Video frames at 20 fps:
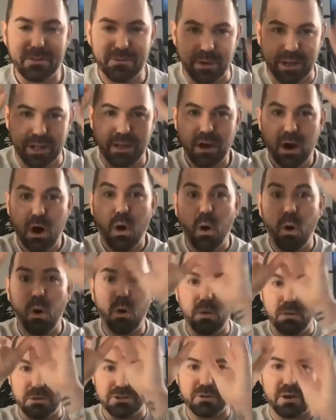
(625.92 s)
3
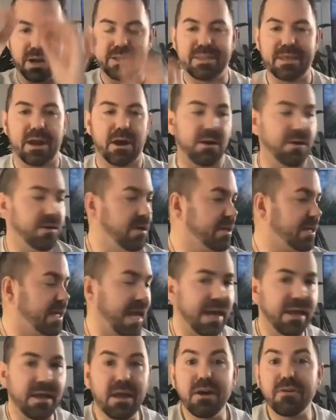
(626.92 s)
holes right there,
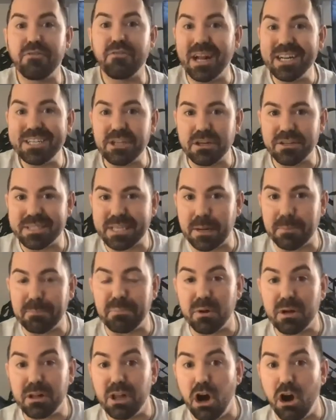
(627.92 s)
okay? Frontal
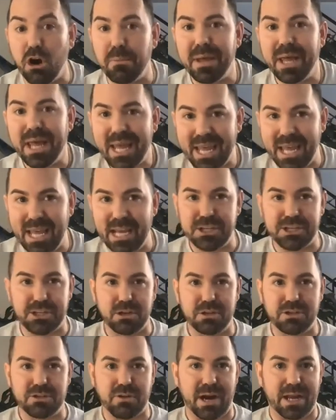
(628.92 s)
temporal lobe
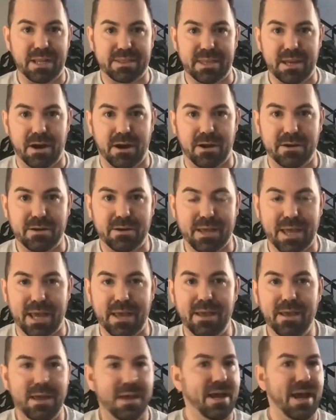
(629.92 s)
issues right there,
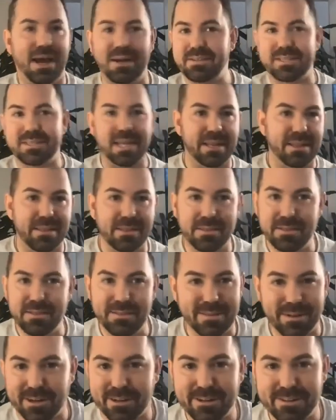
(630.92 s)
okay? I studied
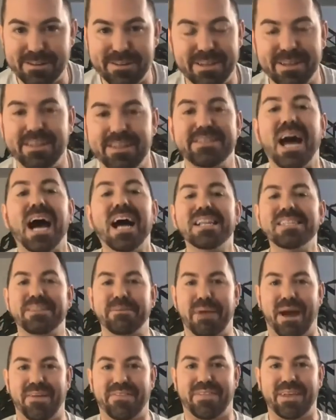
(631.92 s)
tons
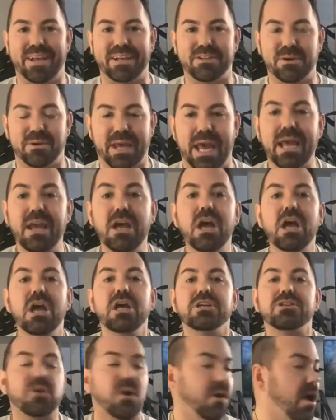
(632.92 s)
about this, okay?
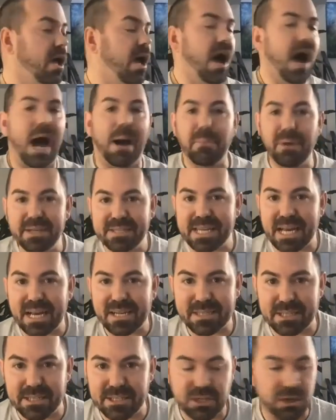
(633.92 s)
So I'm going to
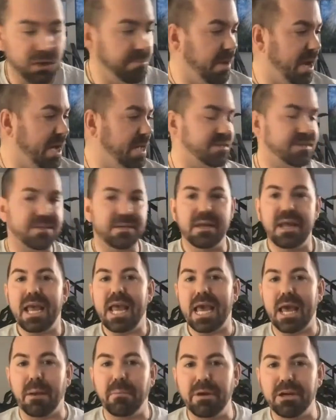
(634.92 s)
test in 2 months,
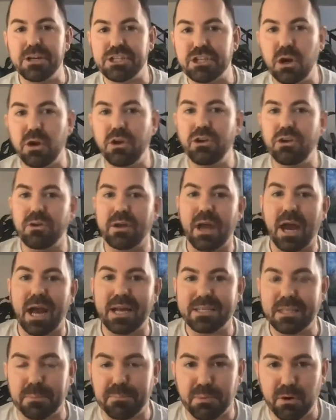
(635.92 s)
and I'm going to show you
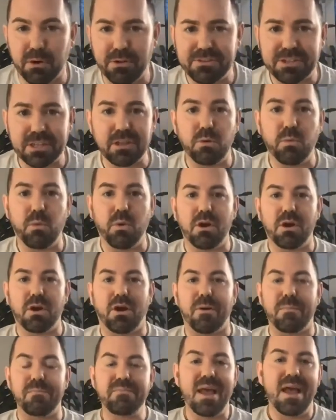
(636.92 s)
guys and prove to the
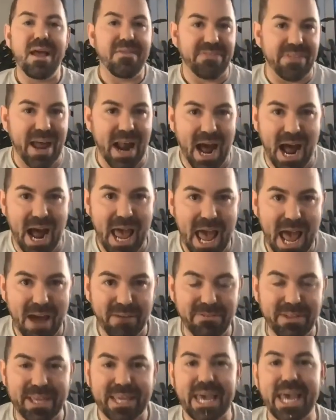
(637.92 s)
world that I
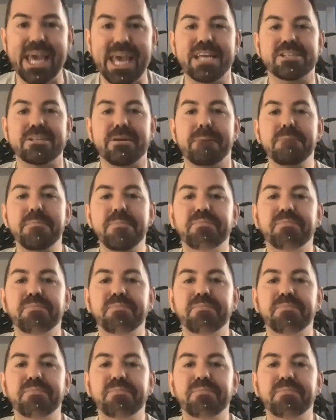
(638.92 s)
have the case,